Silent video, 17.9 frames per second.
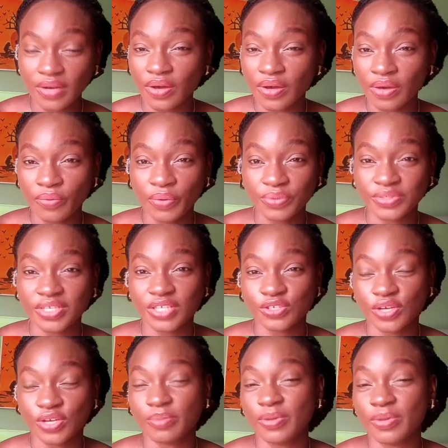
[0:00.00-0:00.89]
when we start
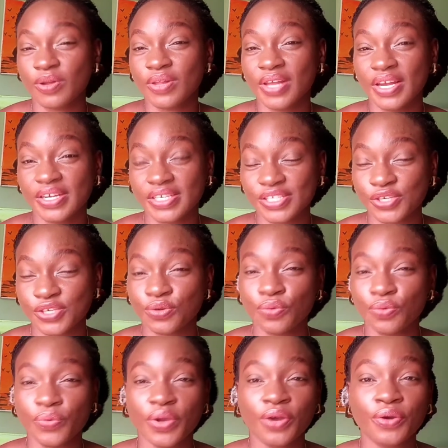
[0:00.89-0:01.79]
talking about learning,
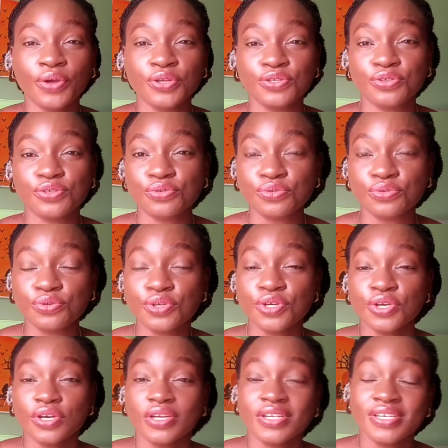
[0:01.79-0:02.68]
we are going to
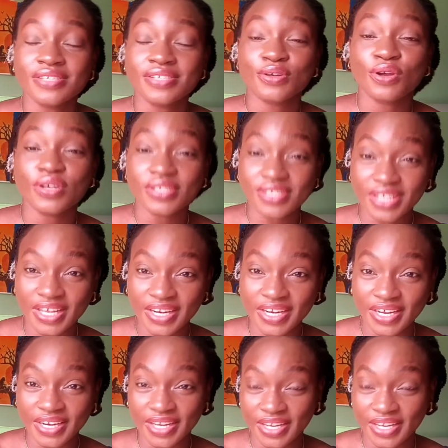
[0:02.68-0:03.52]
discuss learning